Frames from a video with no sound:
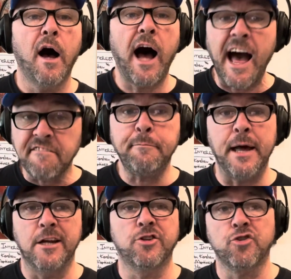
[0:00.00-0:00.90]
I've
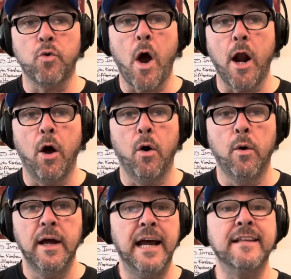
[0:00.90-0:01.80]
been to Toronto.
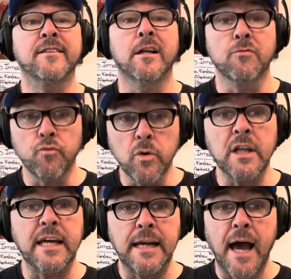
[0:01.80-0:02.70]
It's a
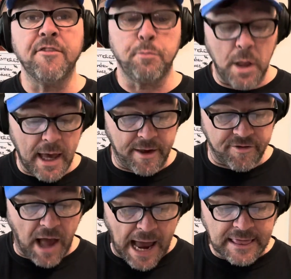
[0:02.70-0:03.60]
really nice
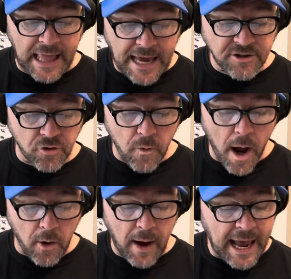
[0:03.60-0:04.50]
place. I like
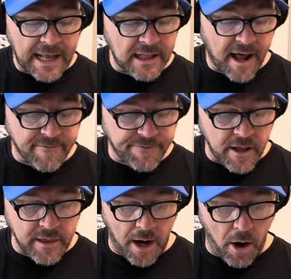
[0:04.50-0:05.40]
Toronto. I had a lot of
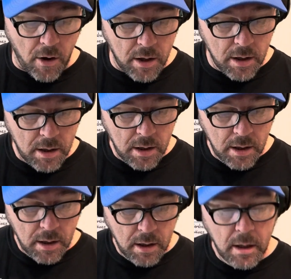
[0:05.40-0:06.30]
fun there.
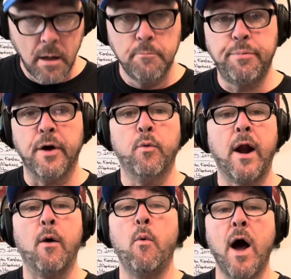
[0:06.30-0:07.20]
But what
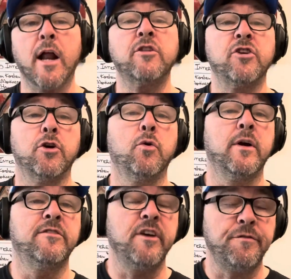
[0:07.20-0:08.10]
I want to do
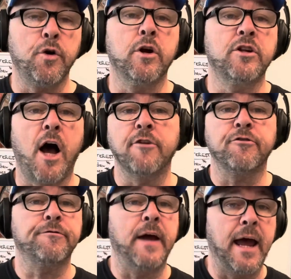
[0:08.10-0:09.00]
is if you're a
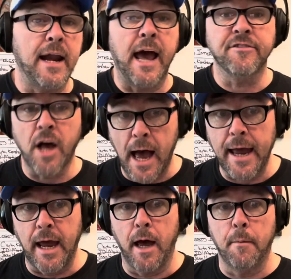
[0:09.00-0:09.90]
Dodger fan, as I
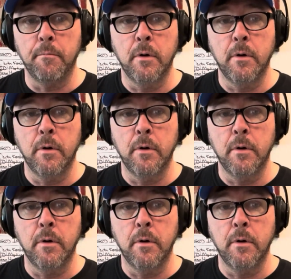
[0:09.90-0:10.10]
am,